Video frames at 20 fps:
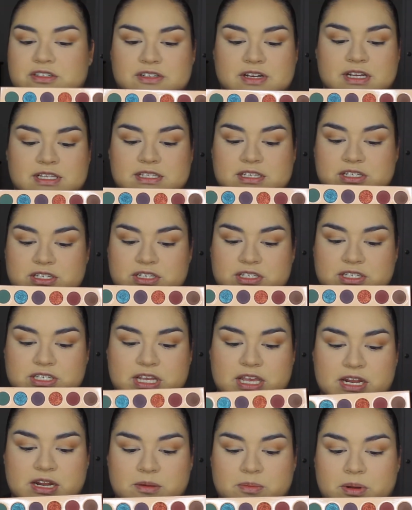transition
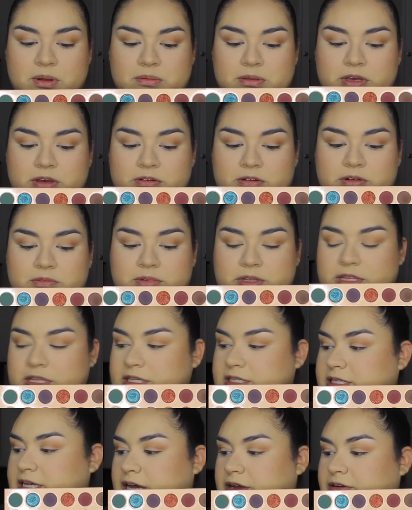shade. I'll probably go in with
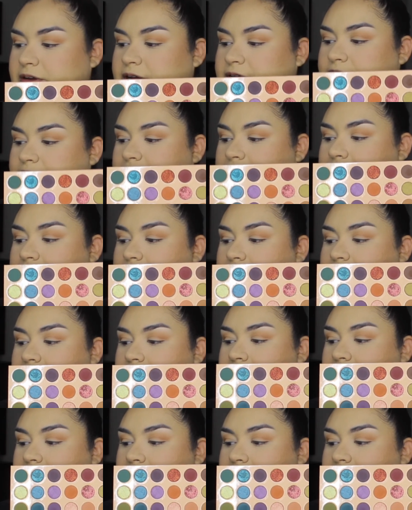this guy right here.